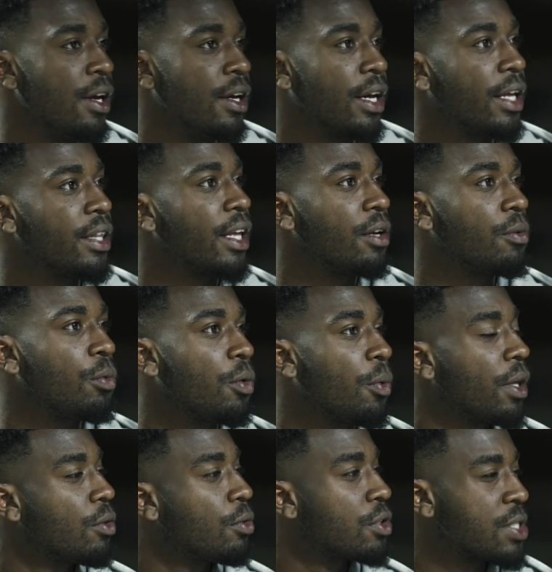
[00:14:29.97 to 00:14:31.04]
Yeah, and then we
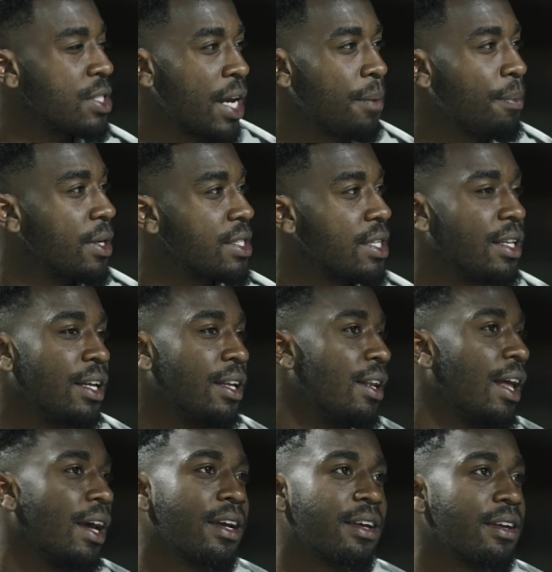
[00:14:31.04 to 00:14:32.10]
went to Cyprus and then
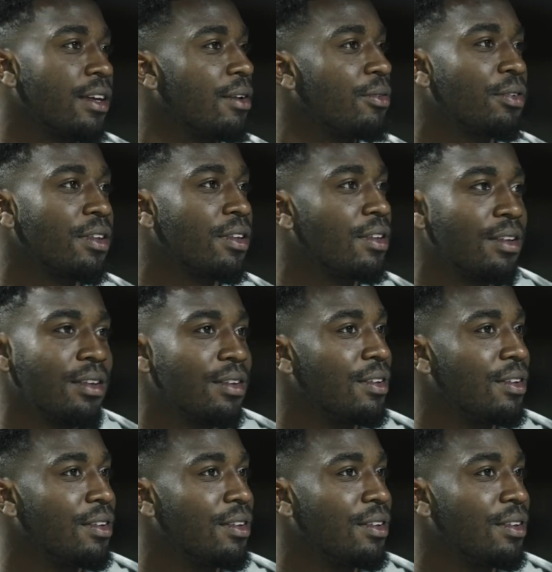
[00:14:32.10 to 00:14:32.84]
like even